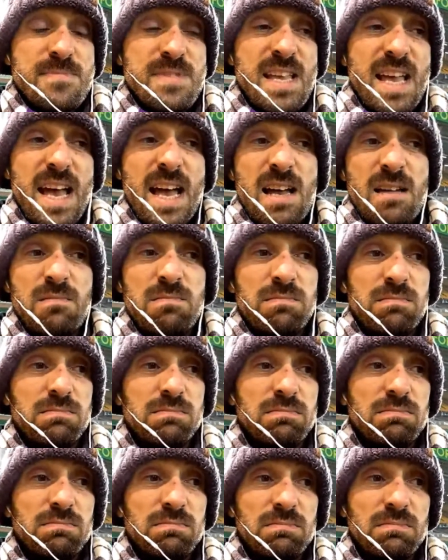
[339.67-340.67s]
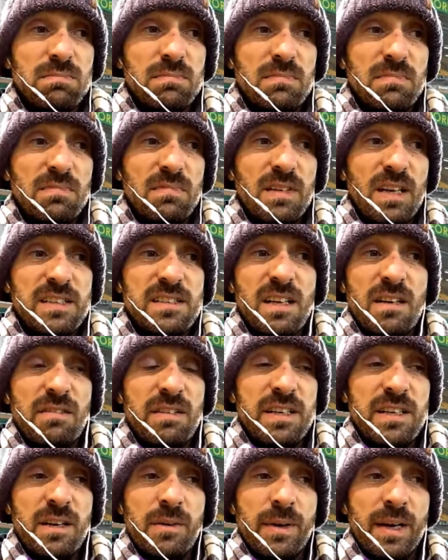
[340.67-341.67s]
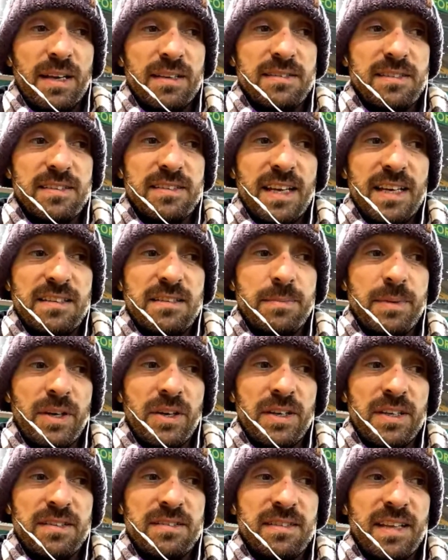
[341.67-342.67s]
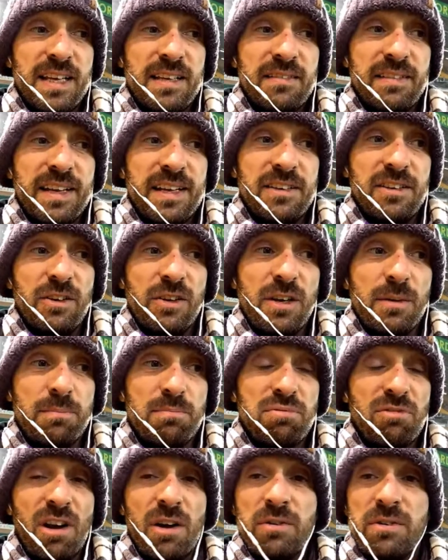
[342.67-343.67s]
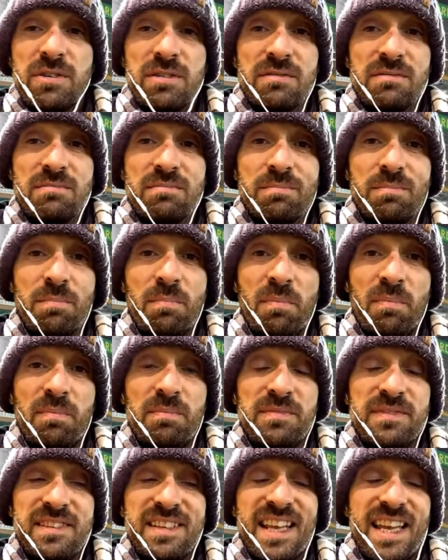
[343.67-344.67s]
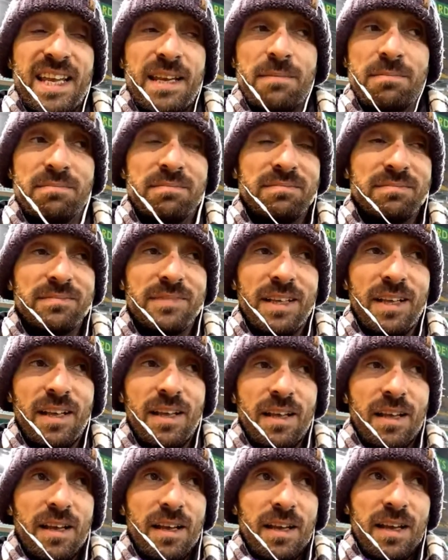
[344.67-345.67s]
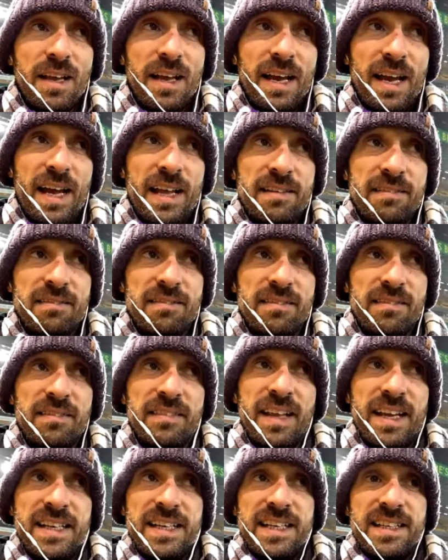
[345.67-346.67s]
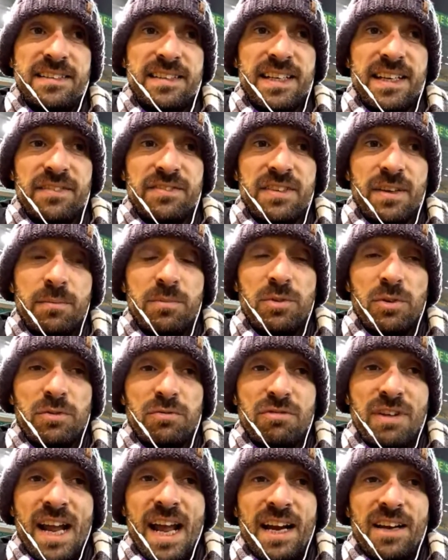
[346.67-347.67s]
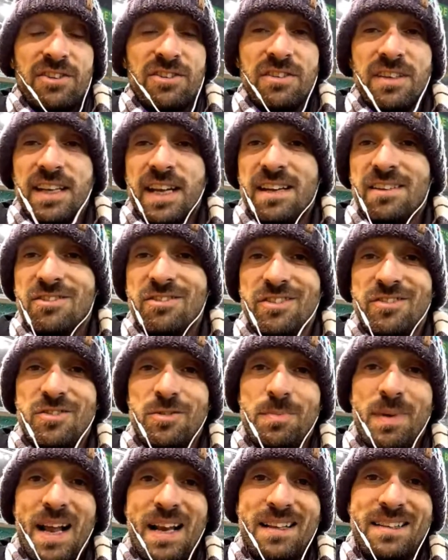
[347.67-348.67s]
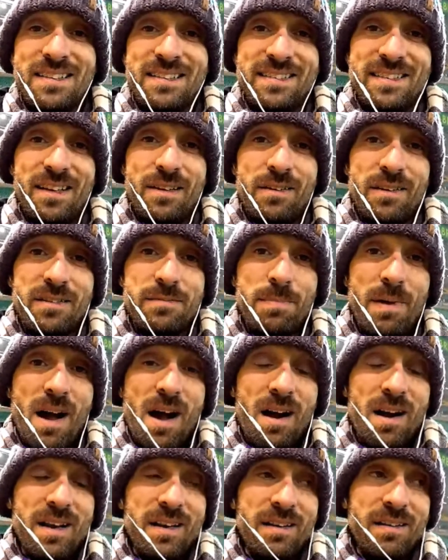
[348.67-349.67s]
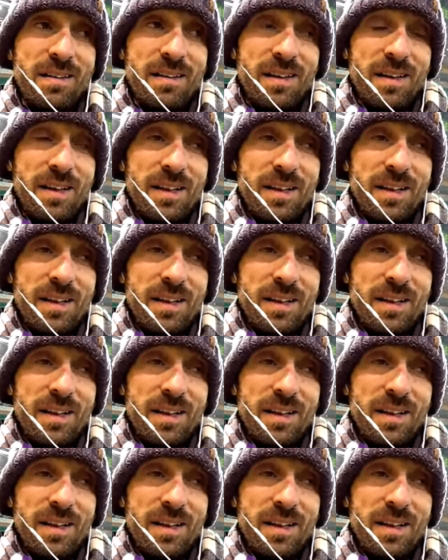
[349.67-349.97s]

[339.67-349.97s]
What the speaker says: Yeah, I don't really know what else to say, to be honest. They look a broken team, and they need to give some sort of reaction against Crystal Palace at Selhurst Park in